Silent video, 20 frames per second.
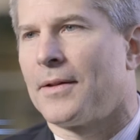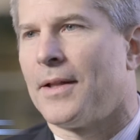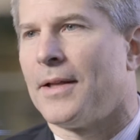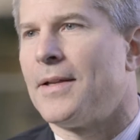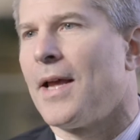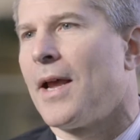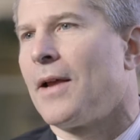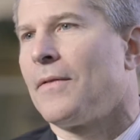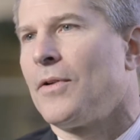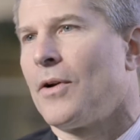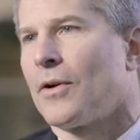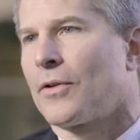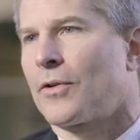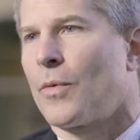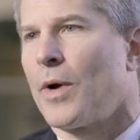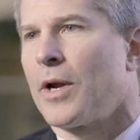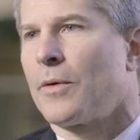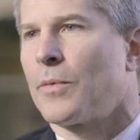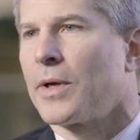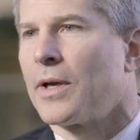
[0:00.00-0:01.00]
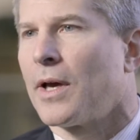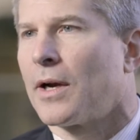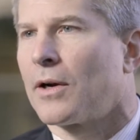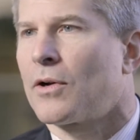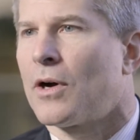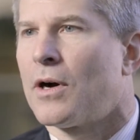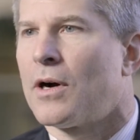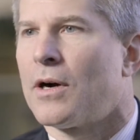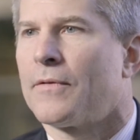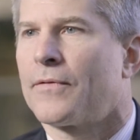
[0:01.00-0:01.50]
The day of the earthquake, we got a
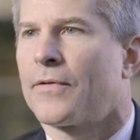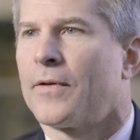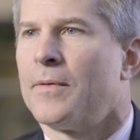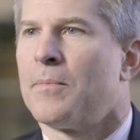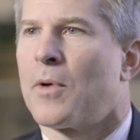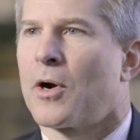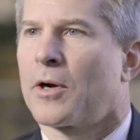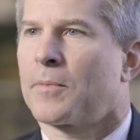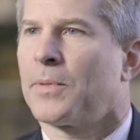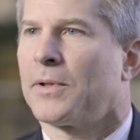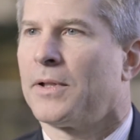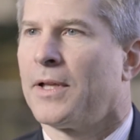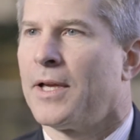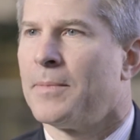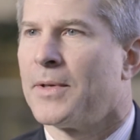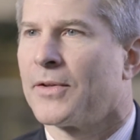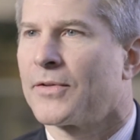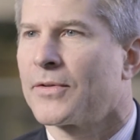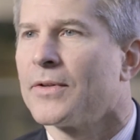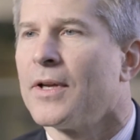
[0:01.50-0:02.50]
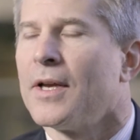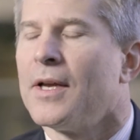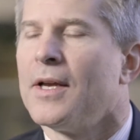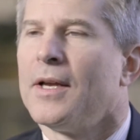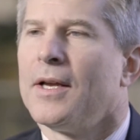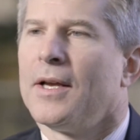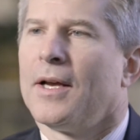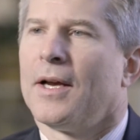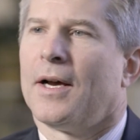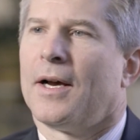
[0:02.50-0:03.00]
call from Mark Polimas,
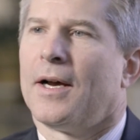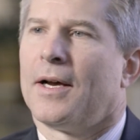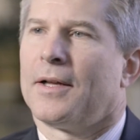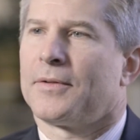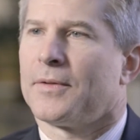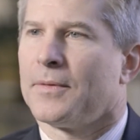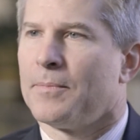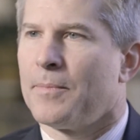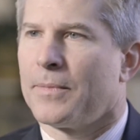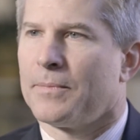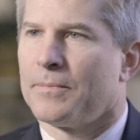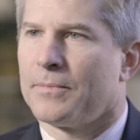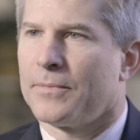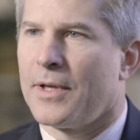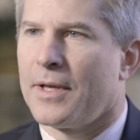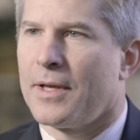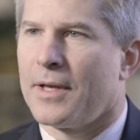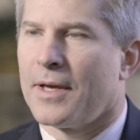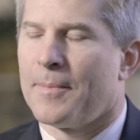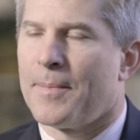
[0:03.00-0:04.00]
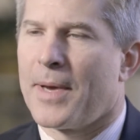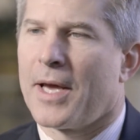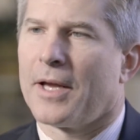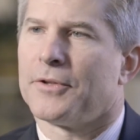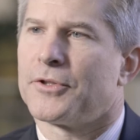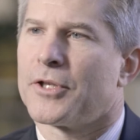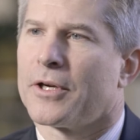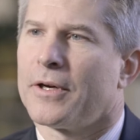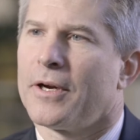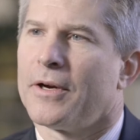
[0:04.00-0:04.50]
the
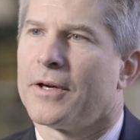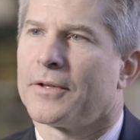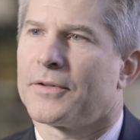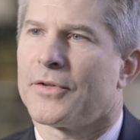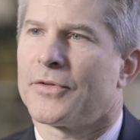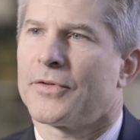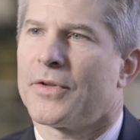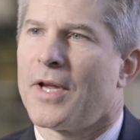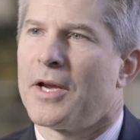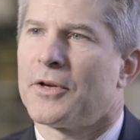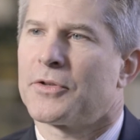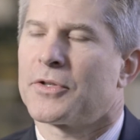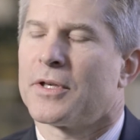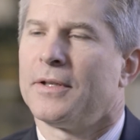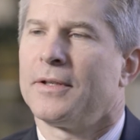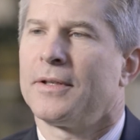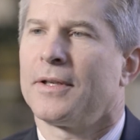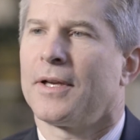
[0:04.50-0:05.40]
manager here at the station.